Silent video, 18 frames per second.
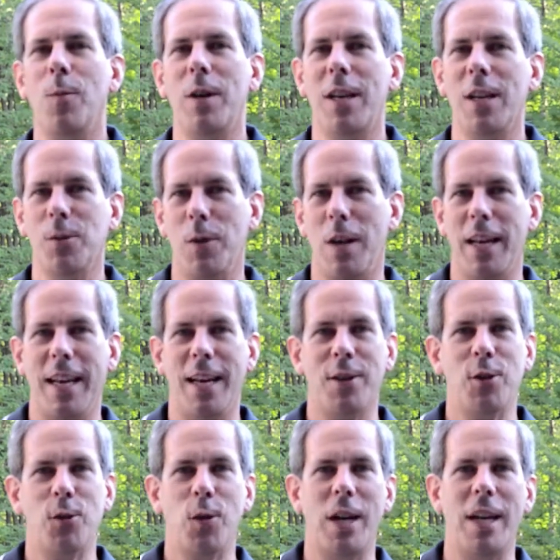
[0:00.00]
because when I
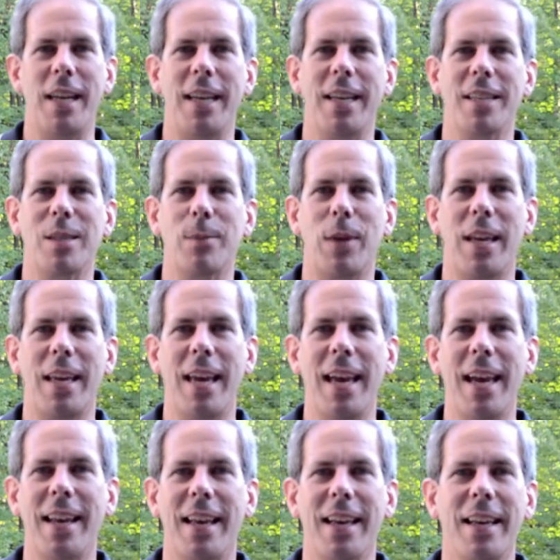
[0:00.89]
got training as a
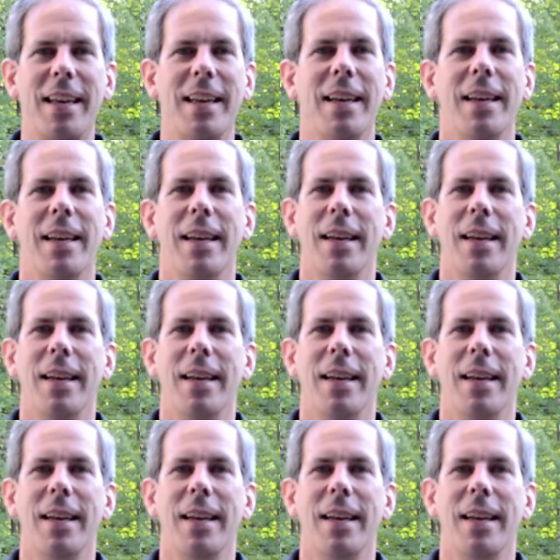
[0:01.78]
mechanic,